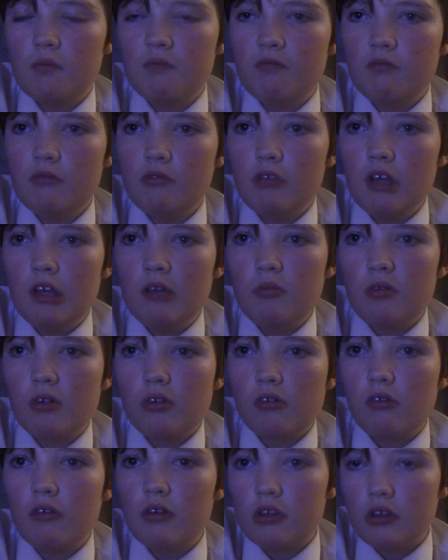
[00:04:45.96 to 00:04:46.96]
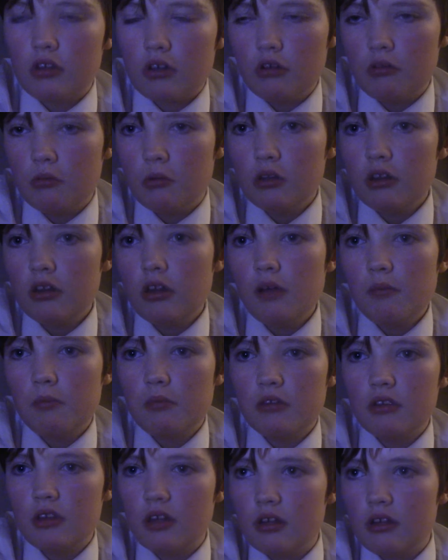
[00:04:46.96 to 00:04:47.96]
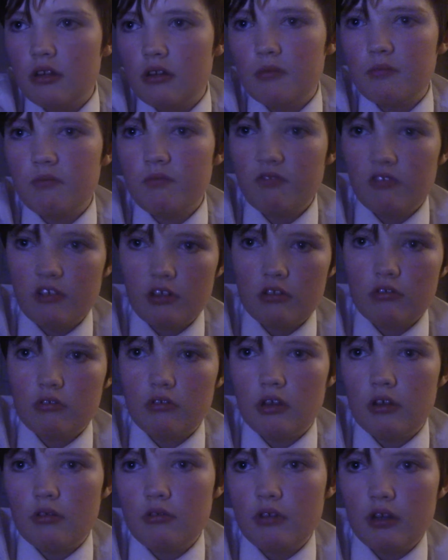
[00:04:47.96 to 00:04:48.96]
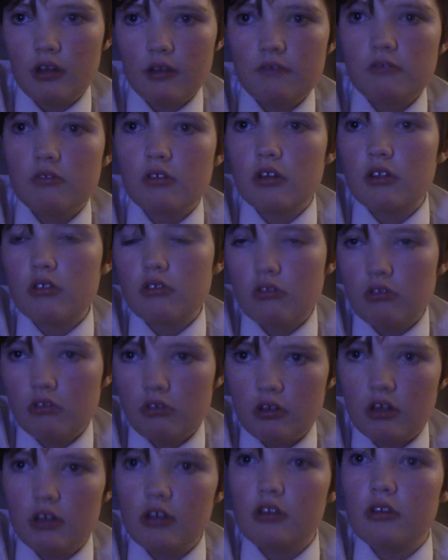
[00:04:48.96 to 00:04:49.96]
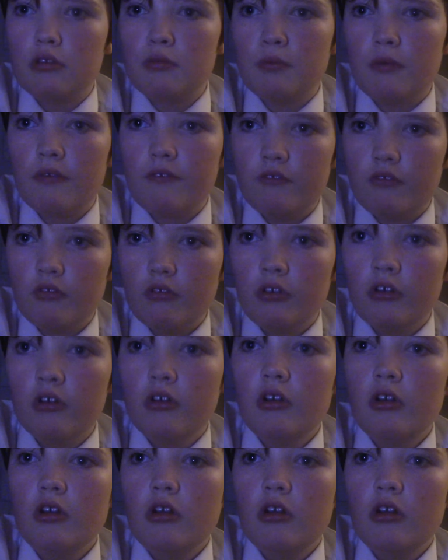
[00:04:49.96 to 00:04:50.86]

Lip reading: We were going to go on that, but then obviously it left 2 days before